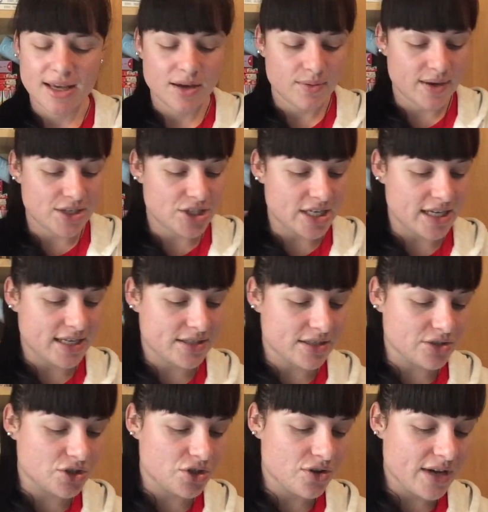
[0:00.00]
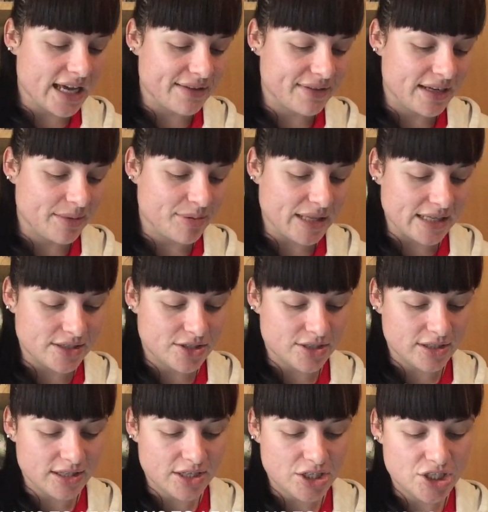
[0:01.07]
which is, do you have any plans
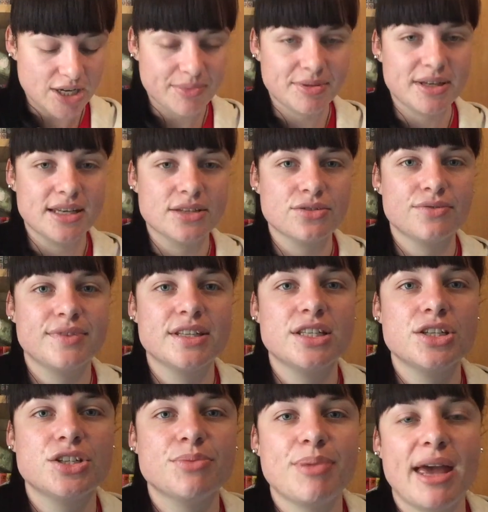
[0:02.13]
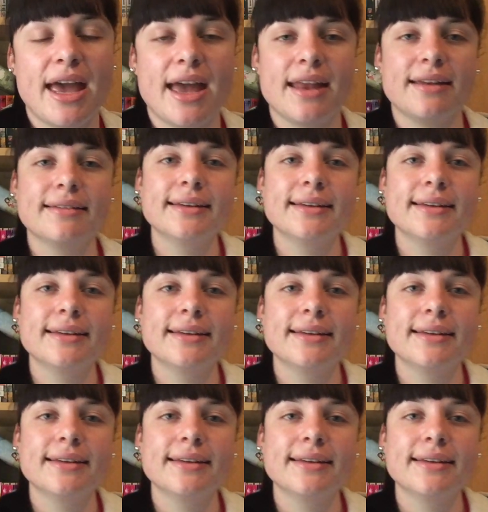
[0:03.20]
to learn Japanese or visit Japan?